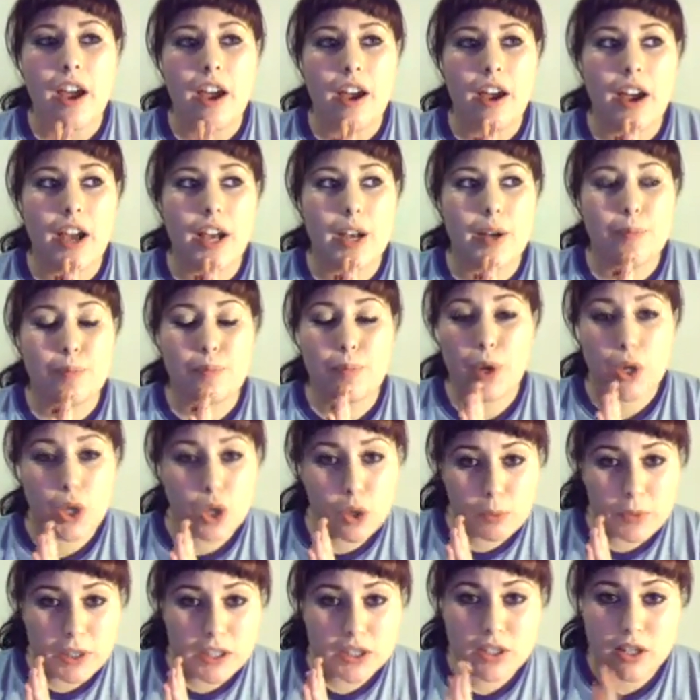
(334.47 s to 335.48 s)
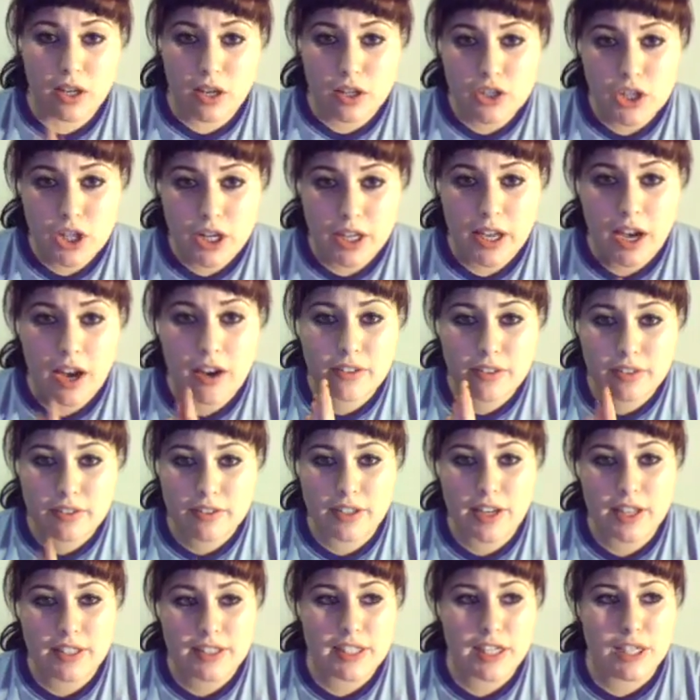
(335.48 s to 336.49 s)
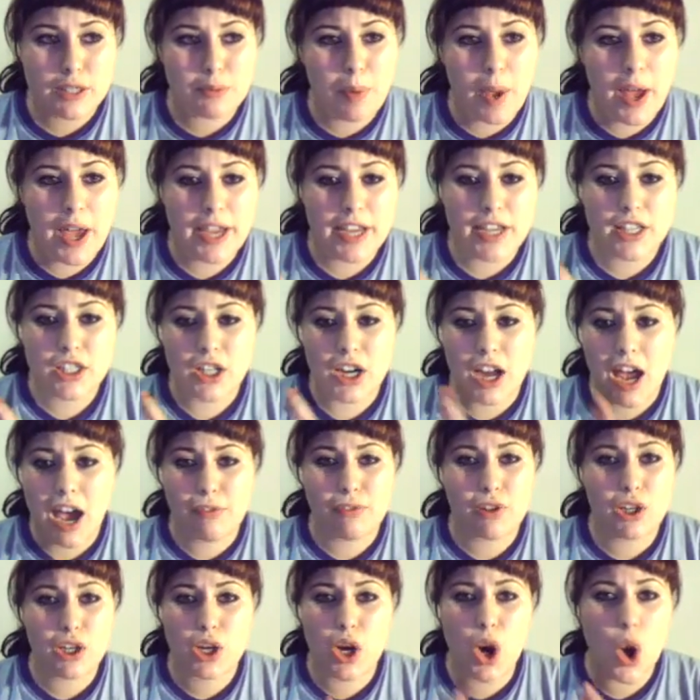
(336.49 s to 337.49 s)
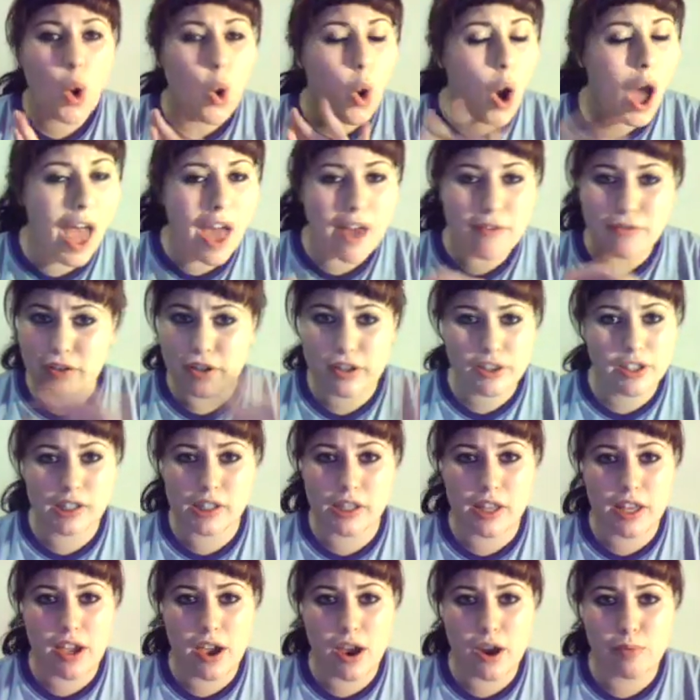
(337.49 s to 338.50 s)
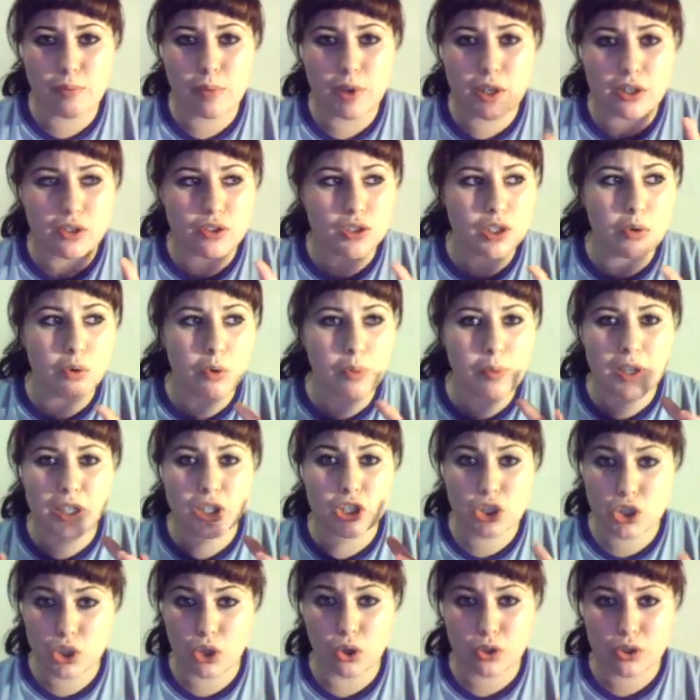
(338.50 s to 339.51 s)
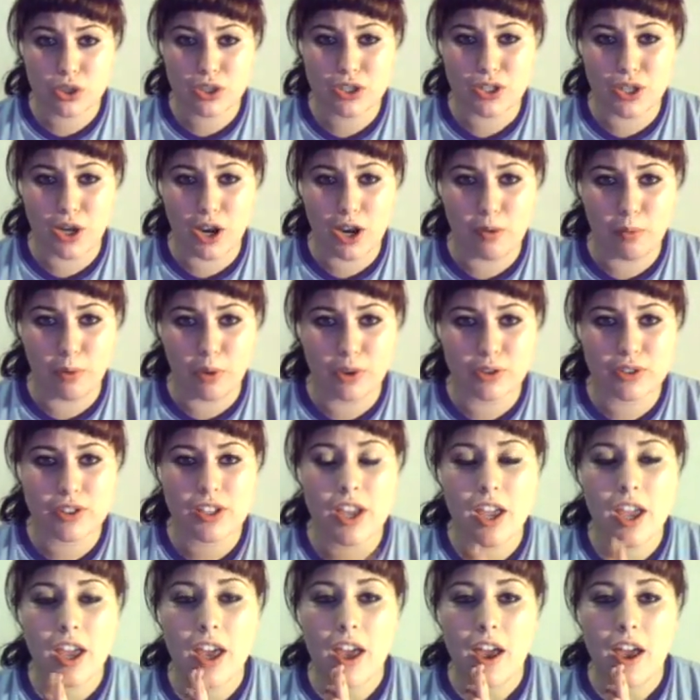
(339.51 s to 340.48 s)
By all means, go and check out Nestlé's page, have a look at everything they own, because you will be as shocked as I was.